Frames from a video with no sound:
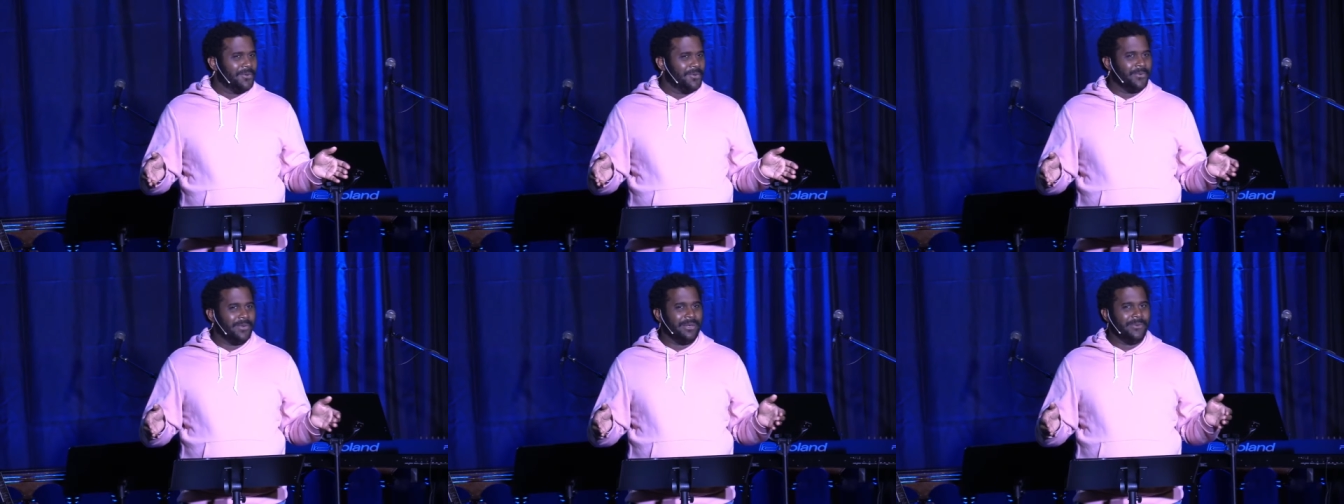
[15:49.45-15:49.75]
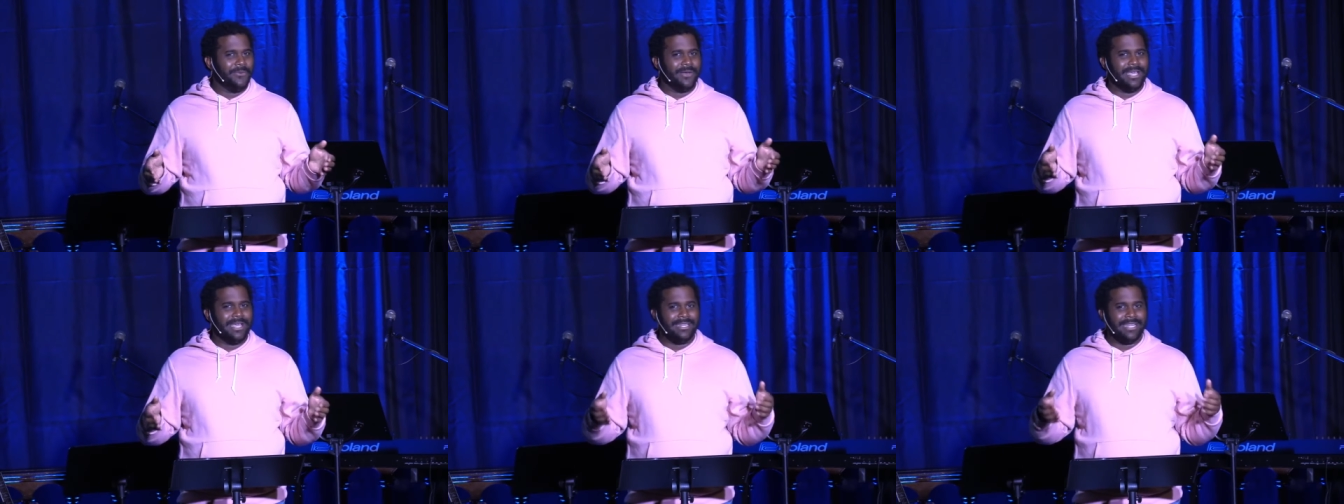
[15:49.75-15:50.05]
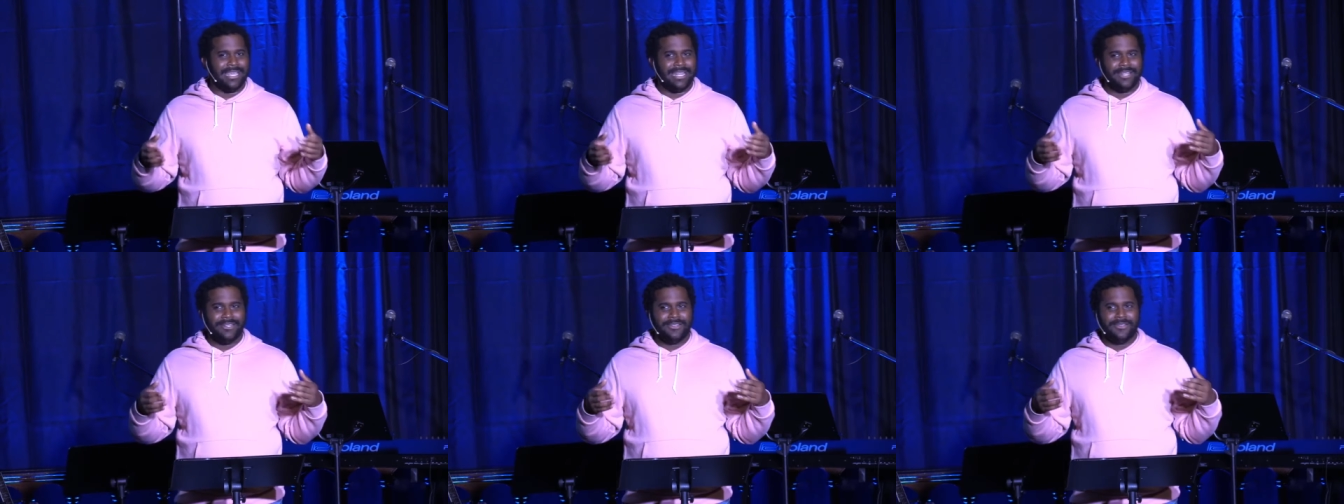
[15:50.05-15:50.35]
We went
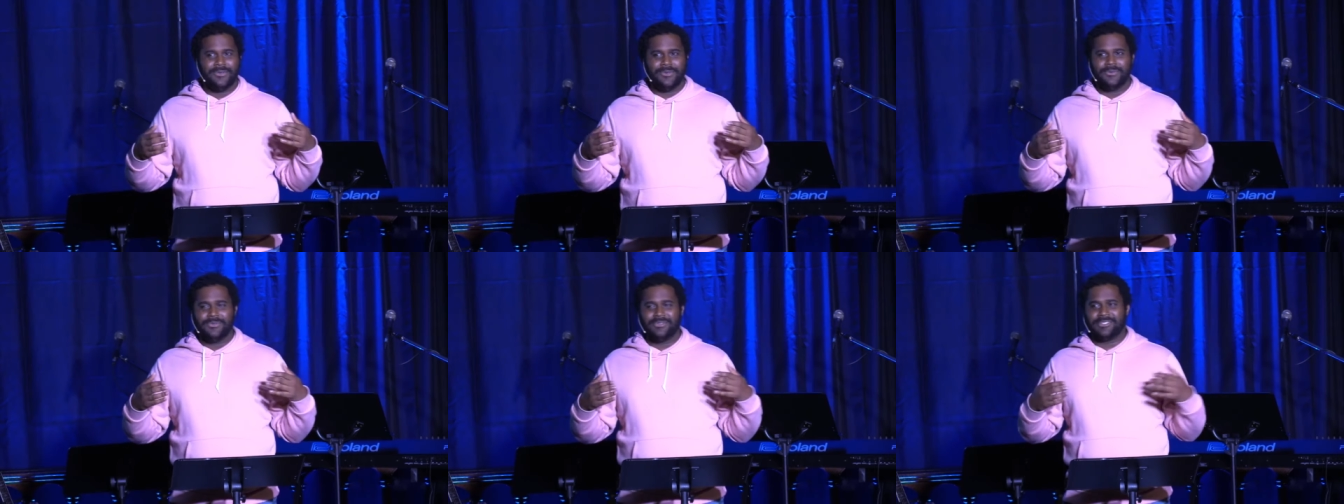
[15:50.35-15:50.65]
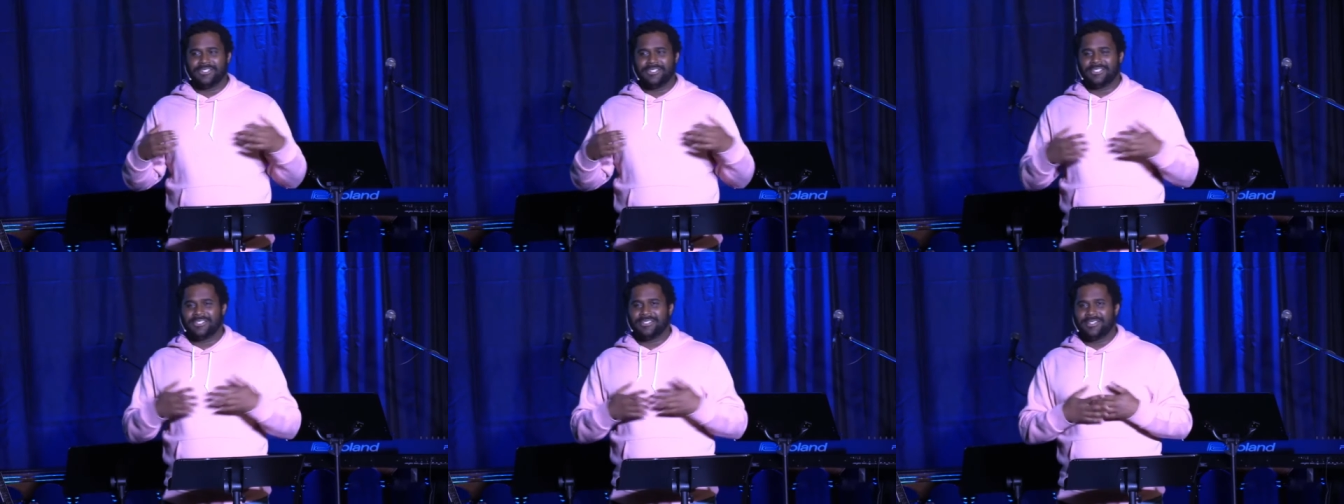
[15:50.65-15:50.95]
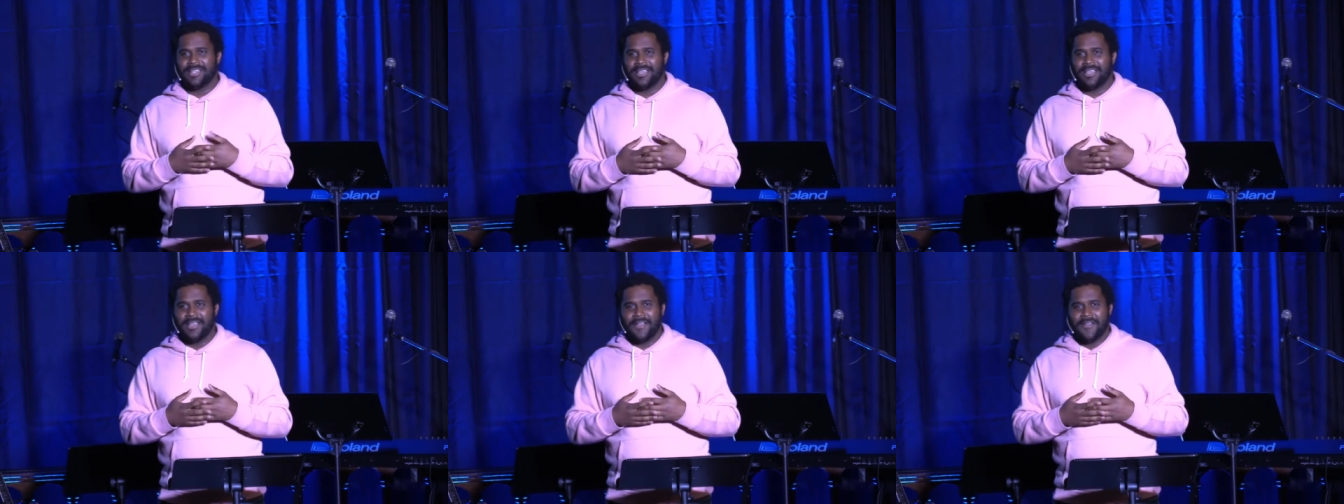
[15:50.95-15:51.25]
into
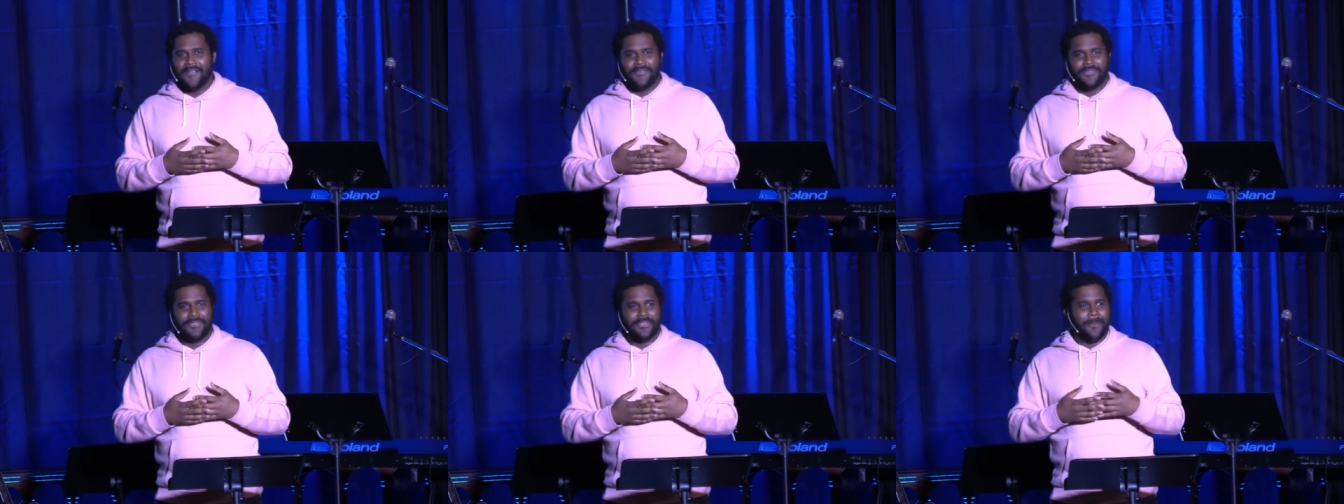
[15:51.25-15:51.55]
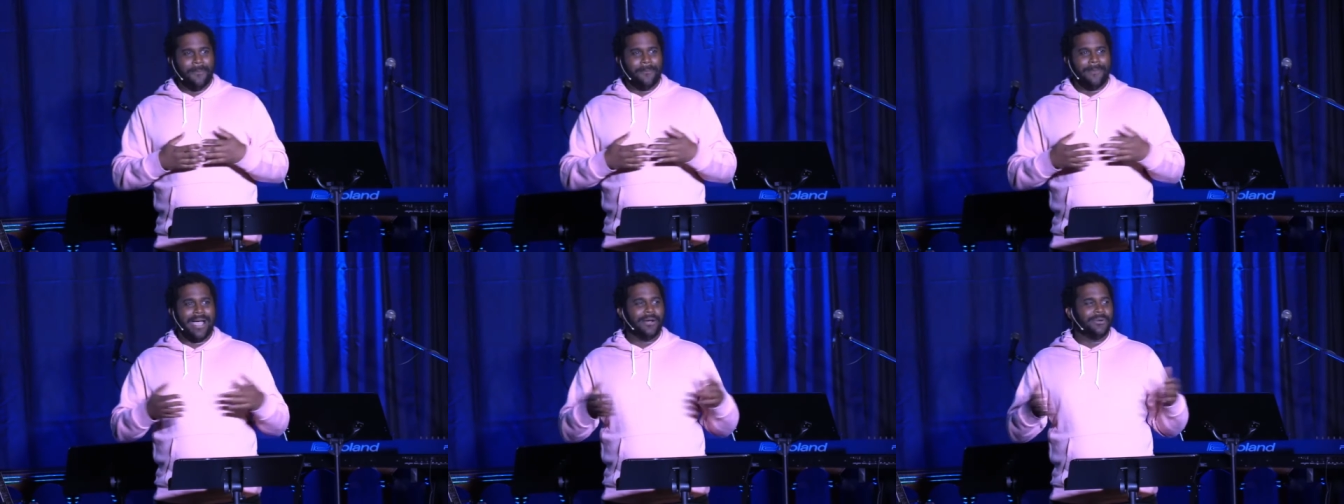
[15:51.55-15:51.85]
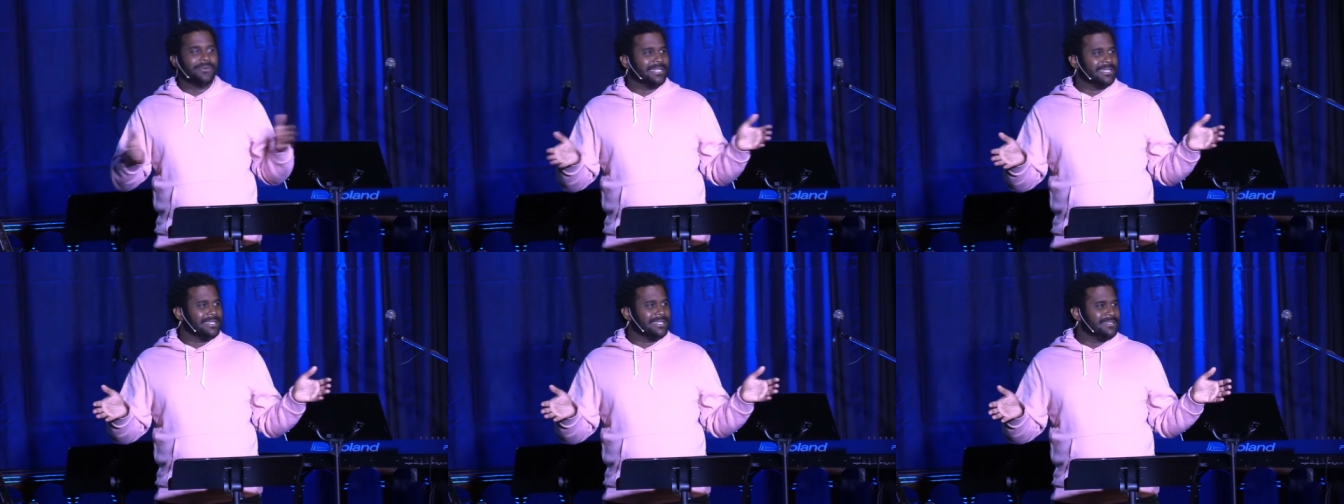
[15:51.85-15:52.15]
just the
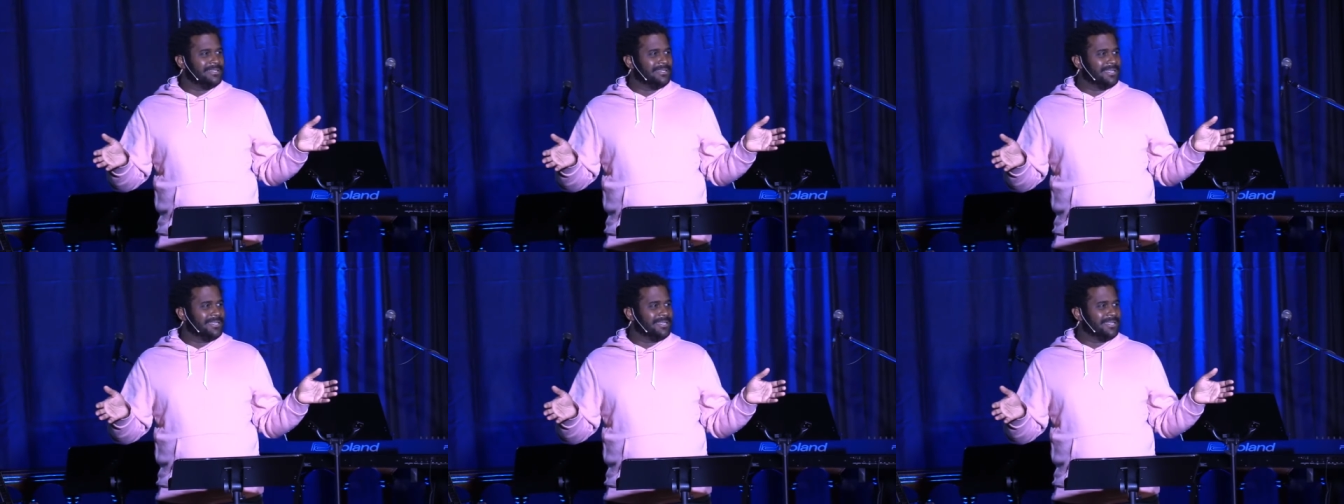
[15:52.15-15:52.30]
mountains,